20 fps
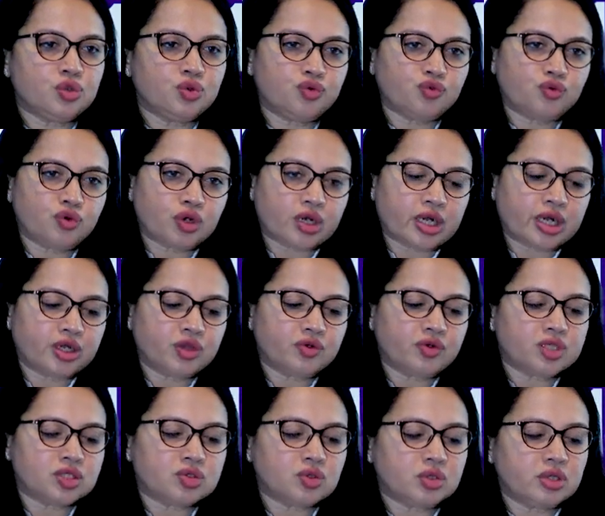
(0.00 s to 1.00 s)
look for
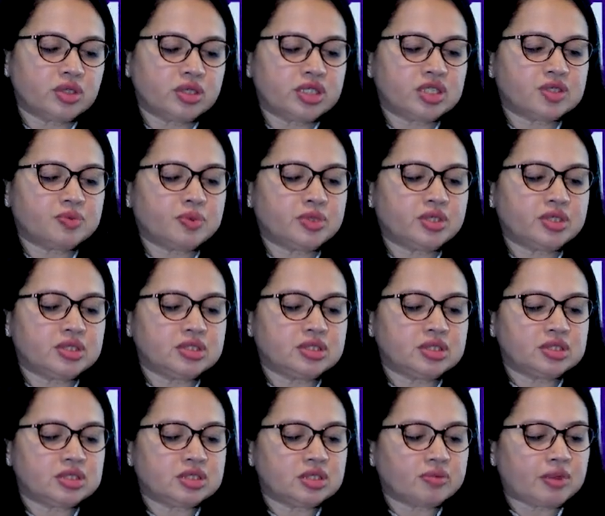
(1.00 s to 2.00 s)
cardiovascular, respiratory
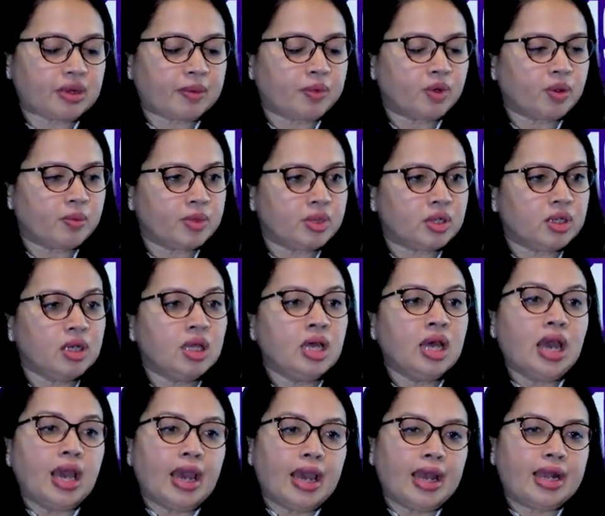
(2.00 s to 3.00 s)
system, abdominal,
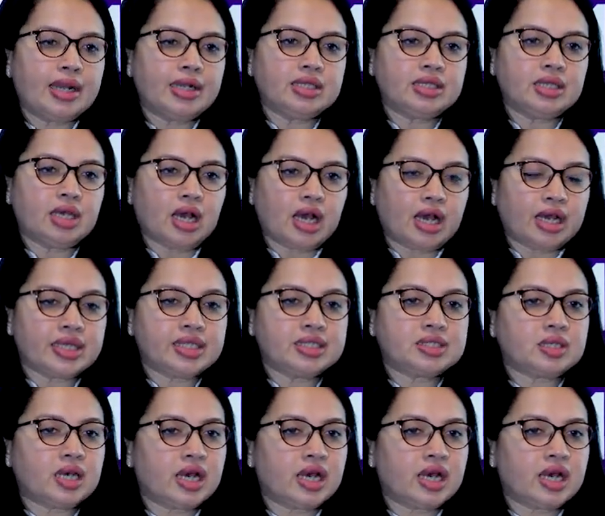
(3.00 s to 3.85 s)
and the eyes.